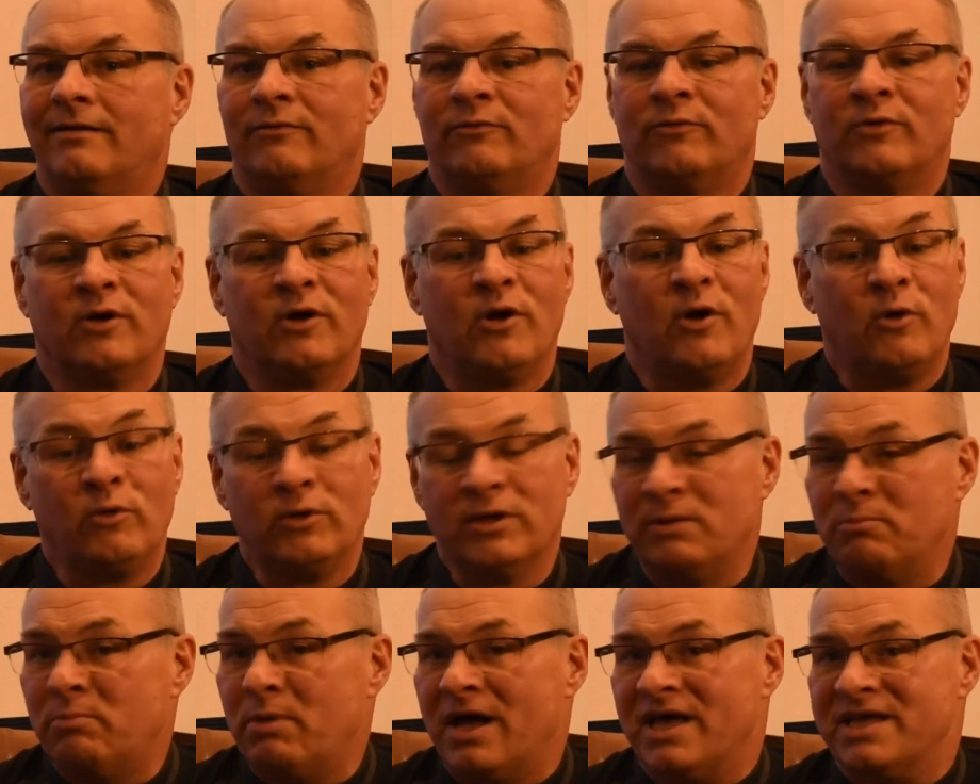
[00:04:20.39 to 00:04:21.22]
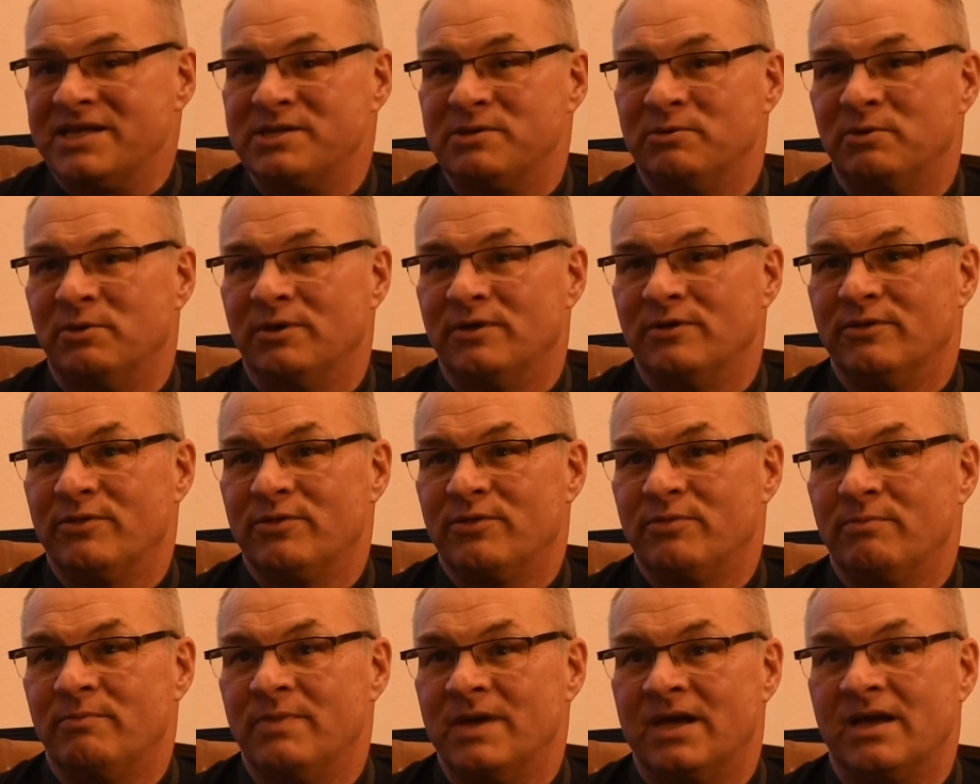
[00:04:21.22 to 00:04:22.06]
were only possible
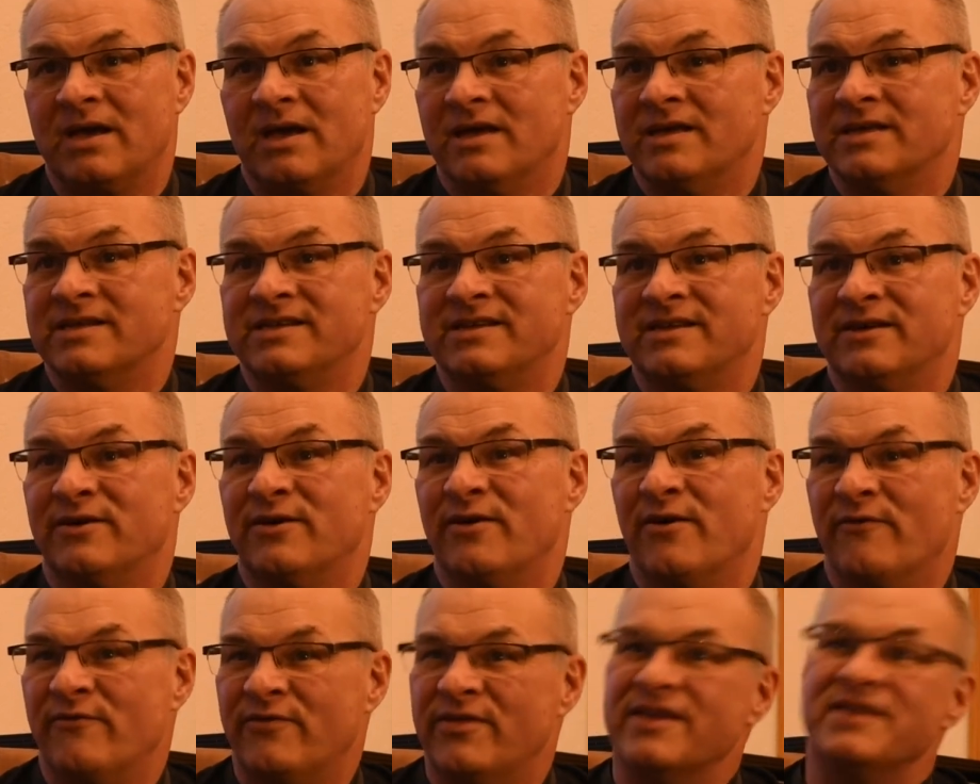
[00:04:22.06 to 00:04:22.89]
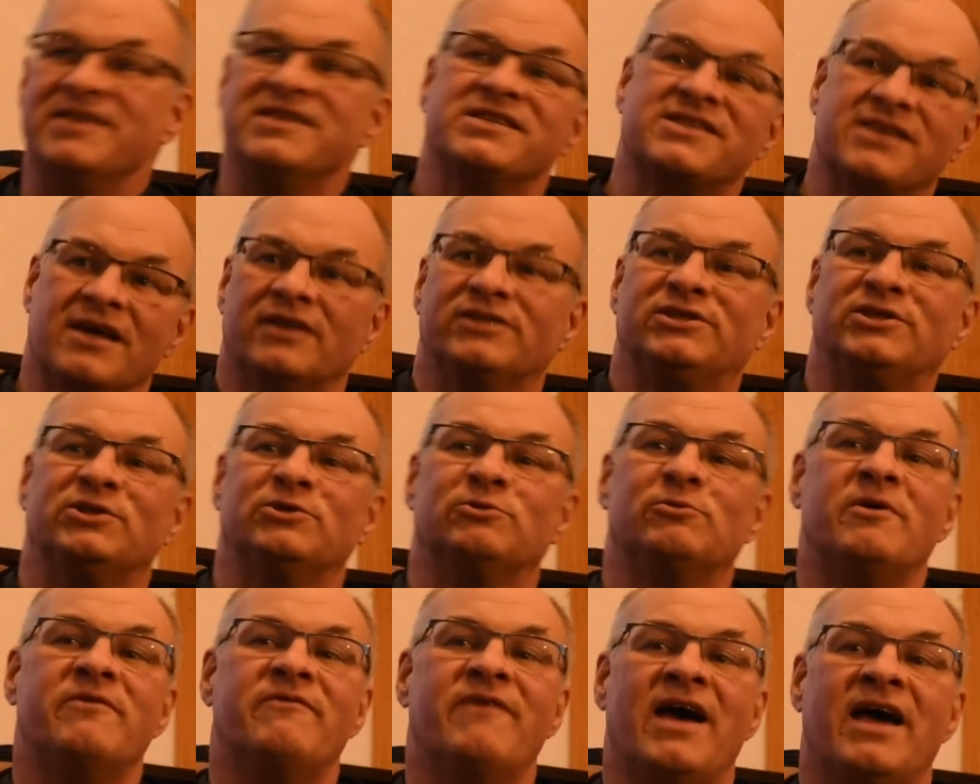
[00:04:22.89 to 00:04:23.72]
because of the discussions
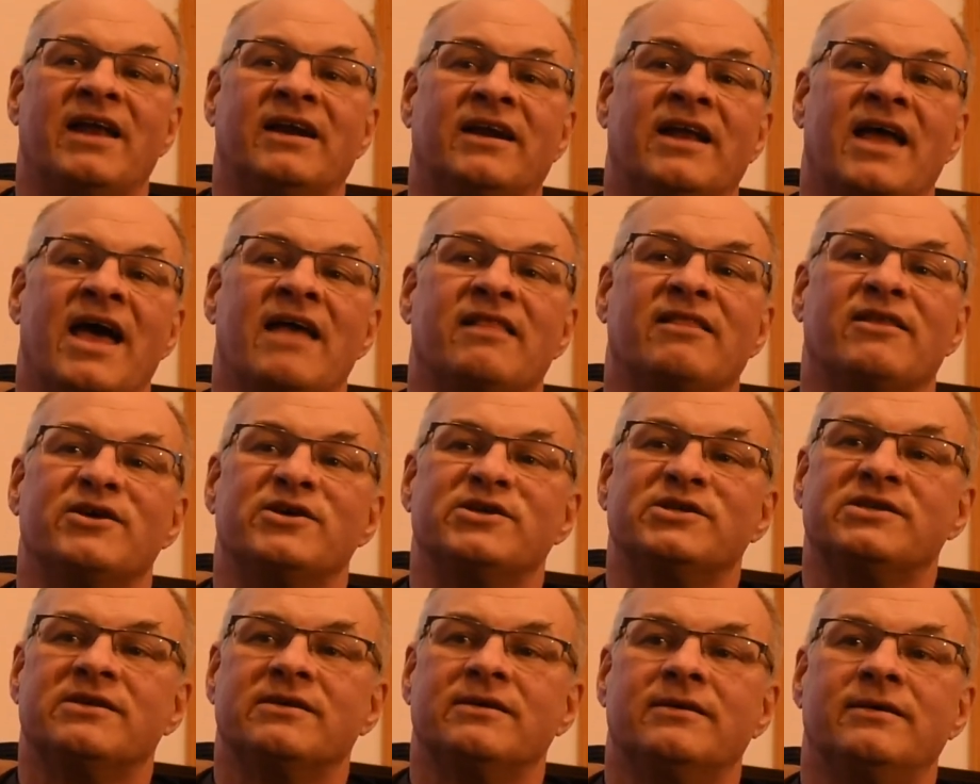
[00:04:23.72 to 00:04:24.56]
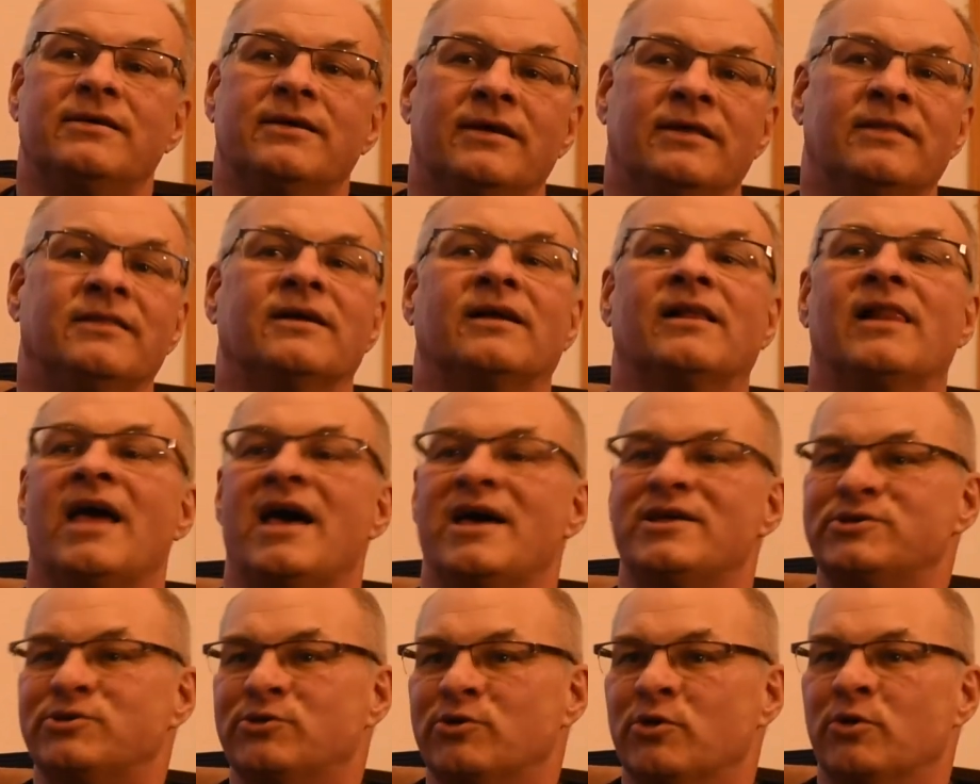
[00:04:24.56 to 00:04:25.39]
we've had in Atlas, in the
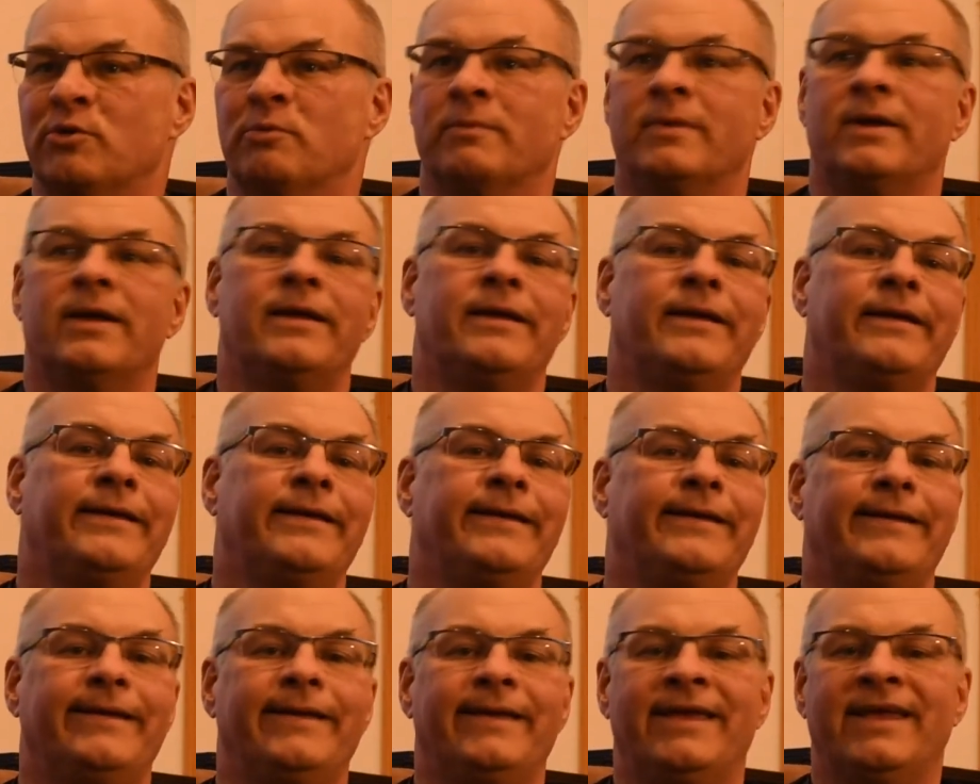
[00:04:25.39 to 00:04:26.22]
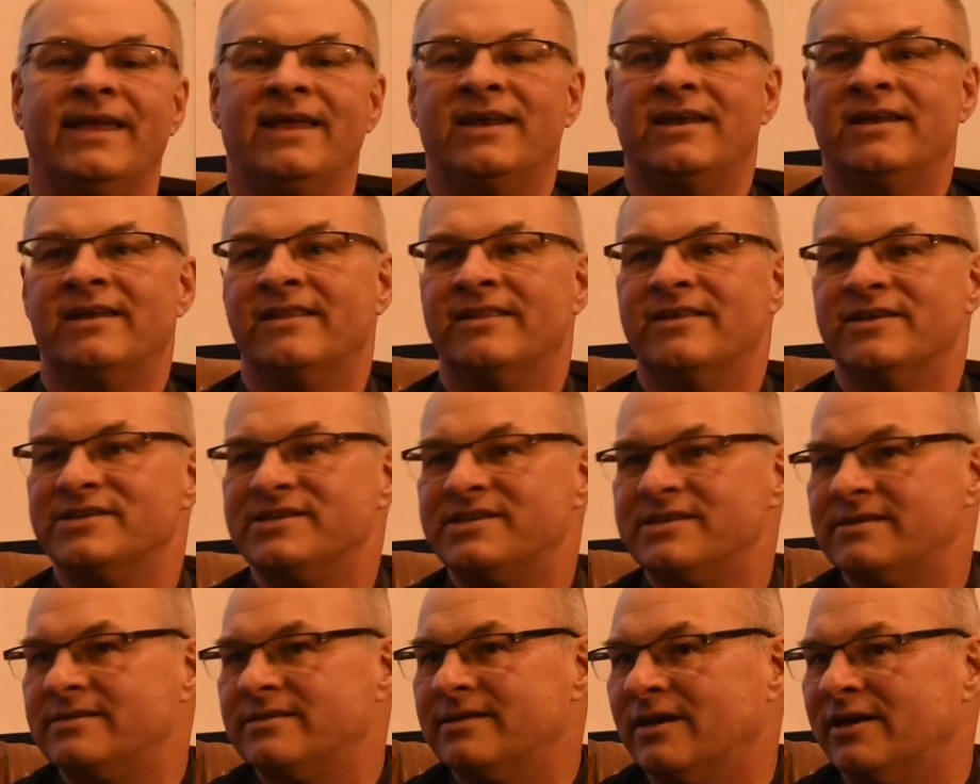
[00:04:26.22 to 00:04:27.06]
classroom, in the
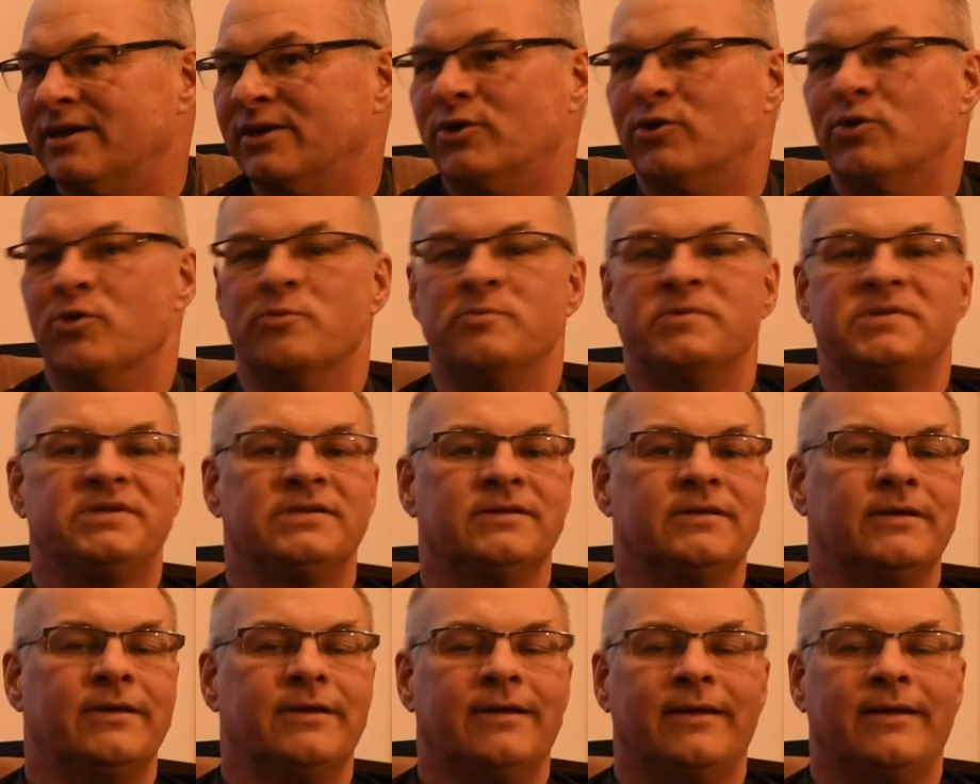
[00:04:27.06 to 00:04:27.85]
study groups.